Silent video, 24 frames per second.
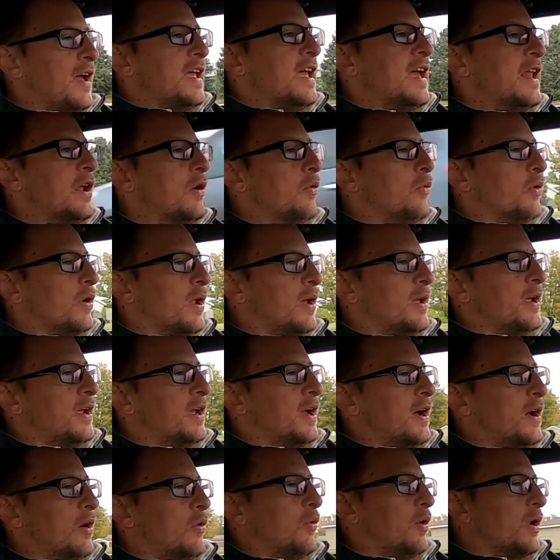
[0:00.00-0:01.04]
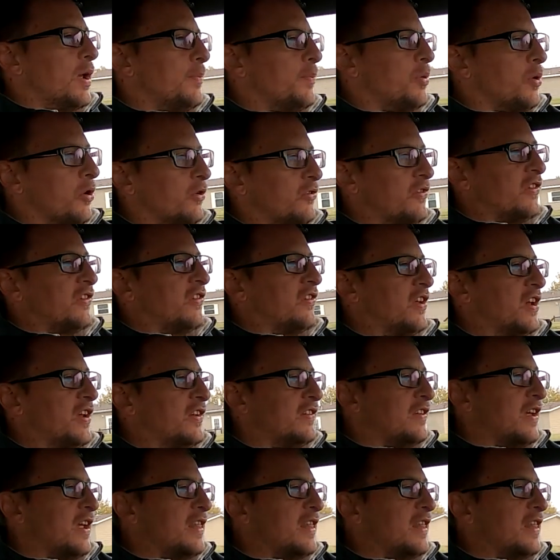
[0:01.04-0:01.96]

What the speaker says: in it when I purchased it,